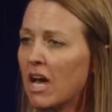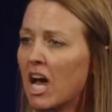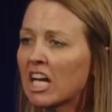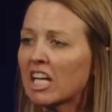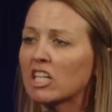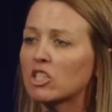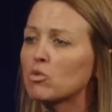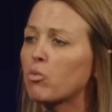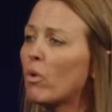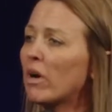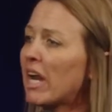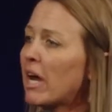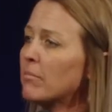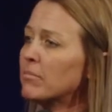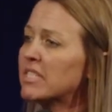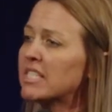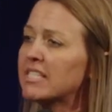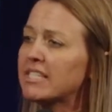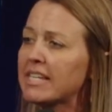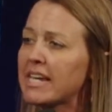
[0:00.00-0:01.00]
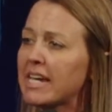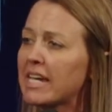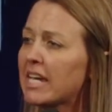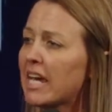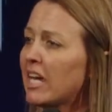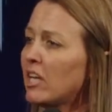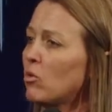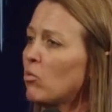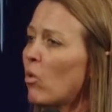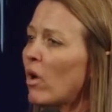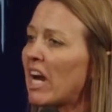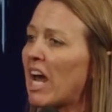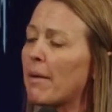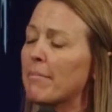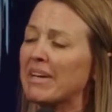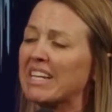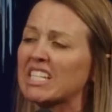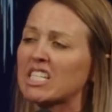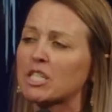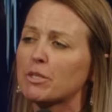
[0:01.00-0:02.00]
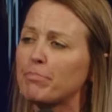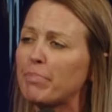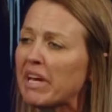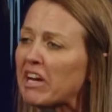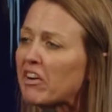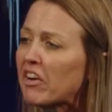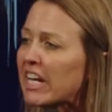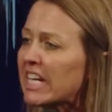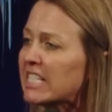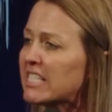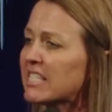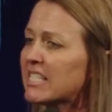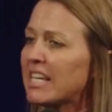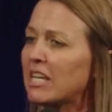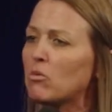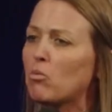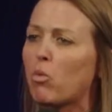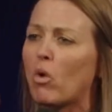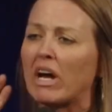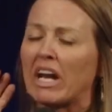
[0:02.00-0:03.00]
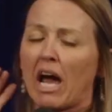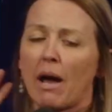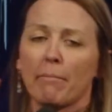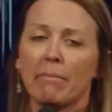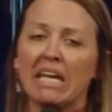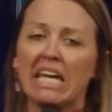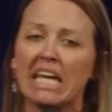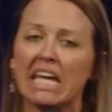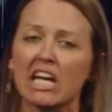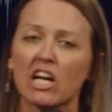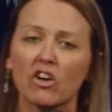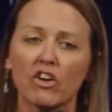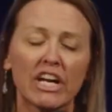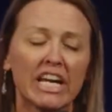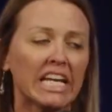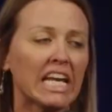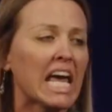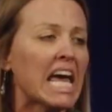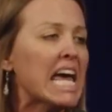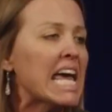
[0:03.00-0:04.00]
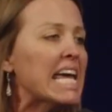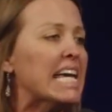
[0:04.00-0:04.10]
Because what I'm seeing, what I'm experiencing, what I'm hearing,